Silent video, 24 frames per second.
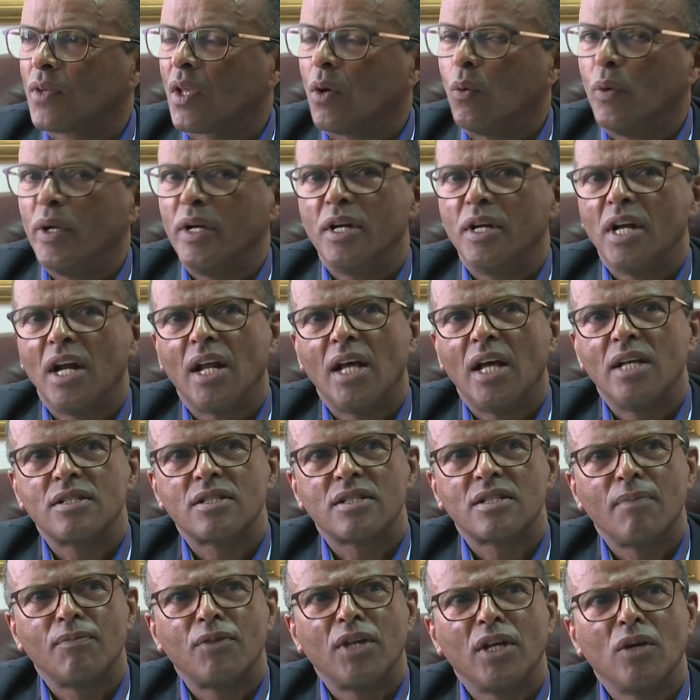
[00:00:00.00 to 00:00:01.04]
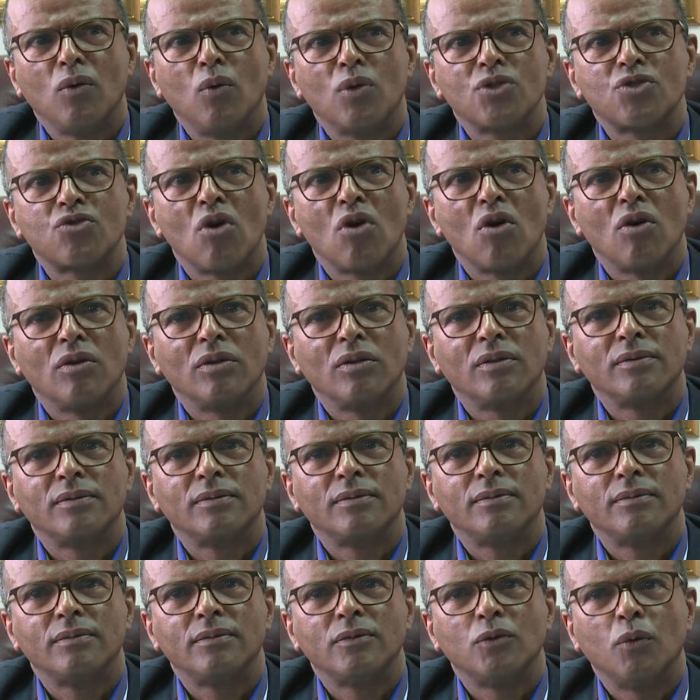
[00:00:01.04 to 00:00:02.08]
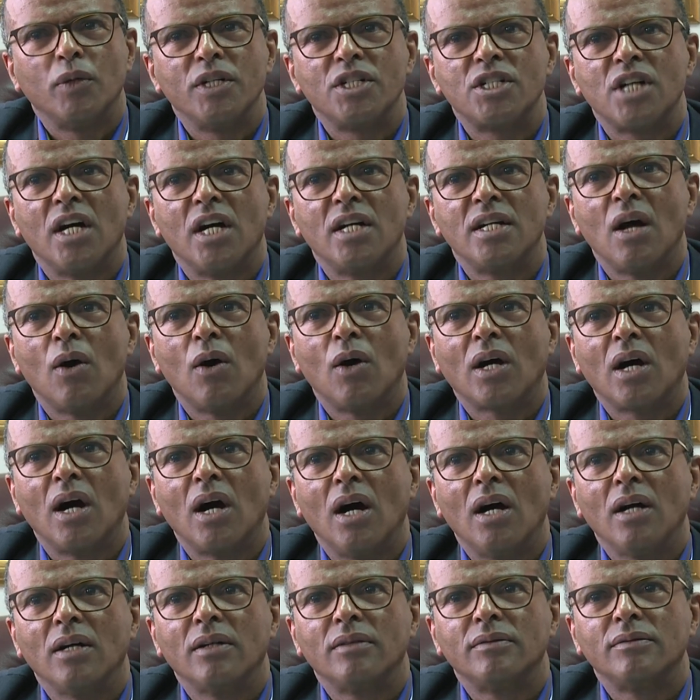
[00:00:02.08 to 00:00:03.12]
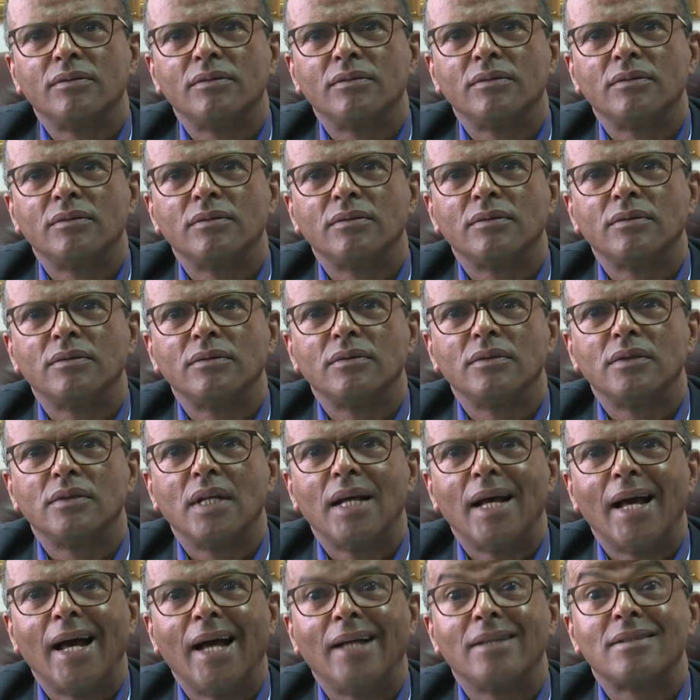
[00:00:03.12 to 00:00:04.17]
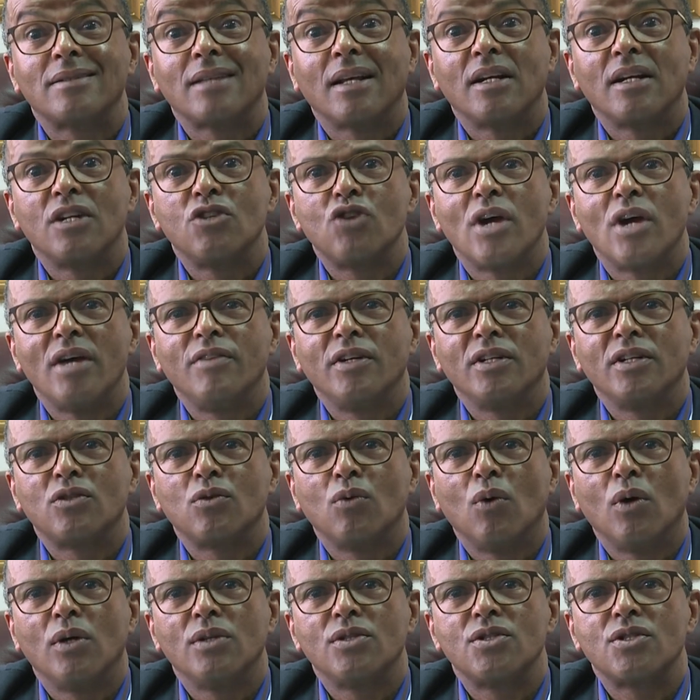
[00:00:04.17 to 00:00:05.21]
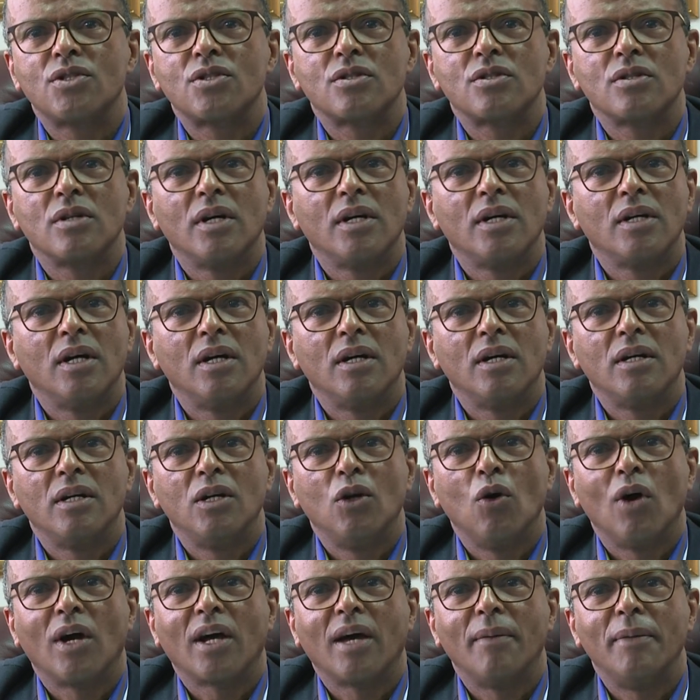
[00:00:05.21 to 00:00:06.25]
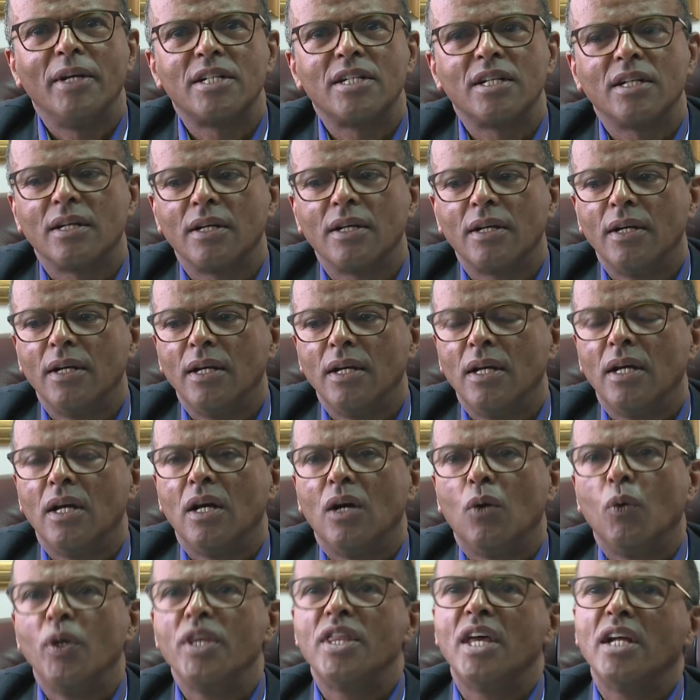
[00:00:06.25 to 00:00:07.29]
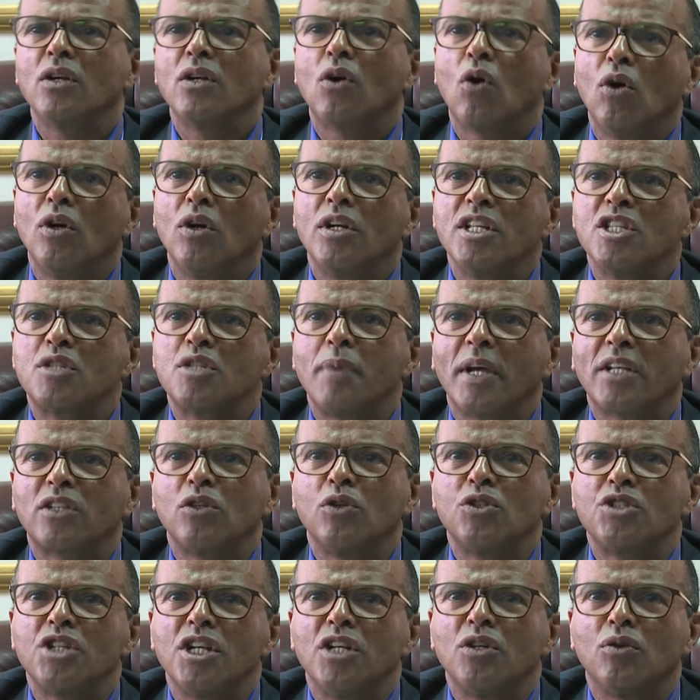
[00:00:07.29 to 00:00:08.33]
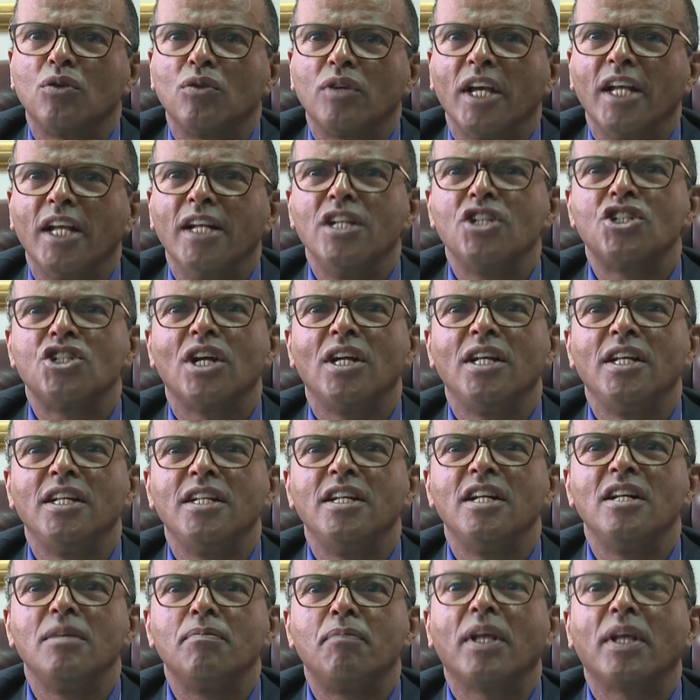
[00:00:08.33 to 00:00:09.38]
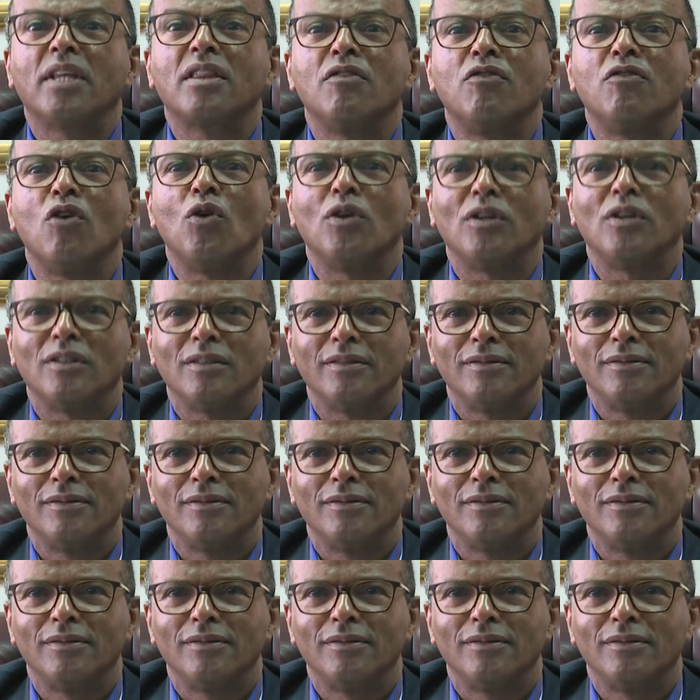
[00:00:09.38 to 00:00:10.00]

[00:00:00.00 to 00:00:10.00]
We realized something was wrong. We turned our car and started driving towards uh, Lower Kabete. We then called Inspector Otieno. Initially, he didn't pick the phone.